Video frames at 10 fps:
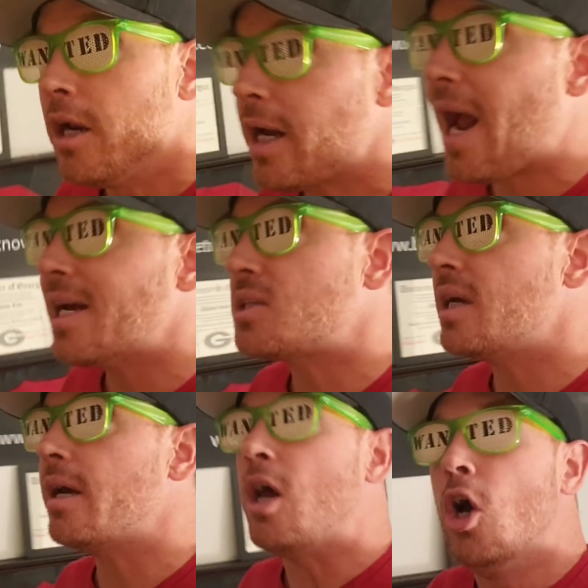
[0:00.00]
The guy
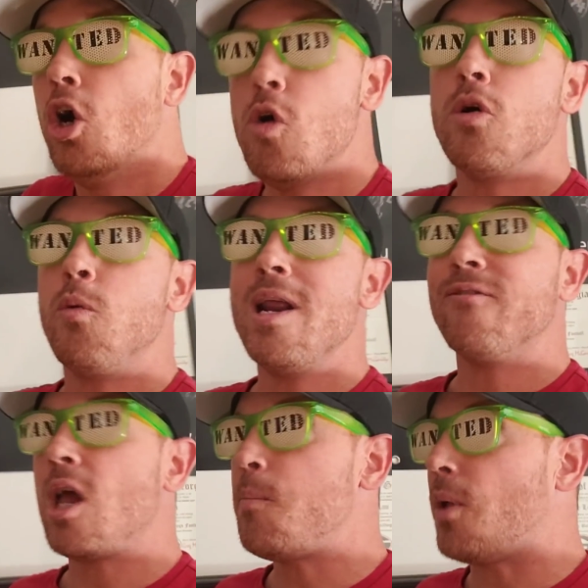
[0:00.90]
said, who would win
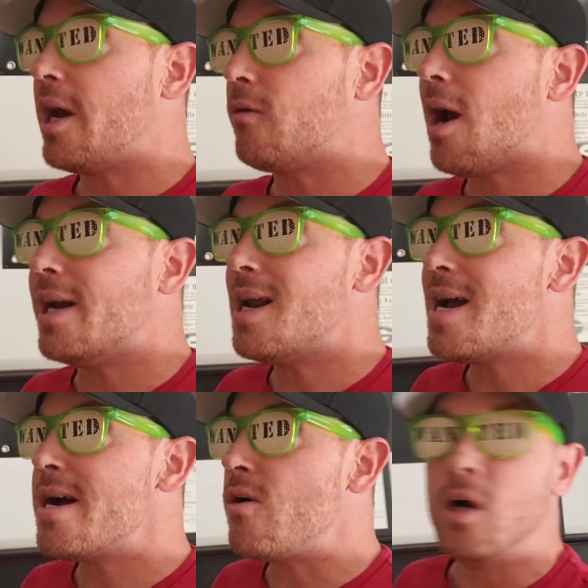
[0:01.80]
if they played right
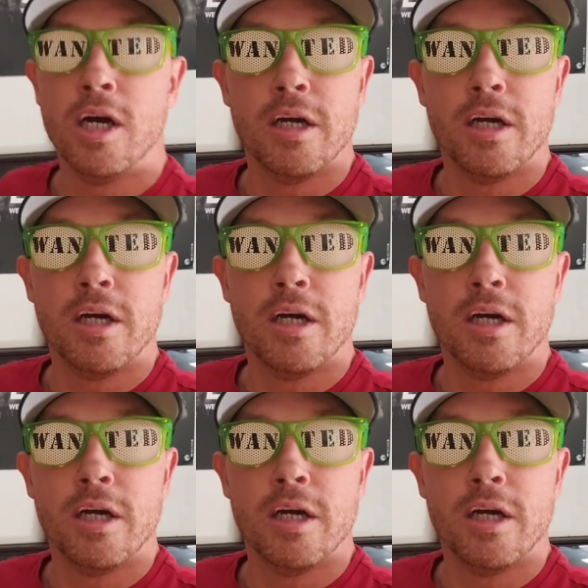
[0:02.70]
now?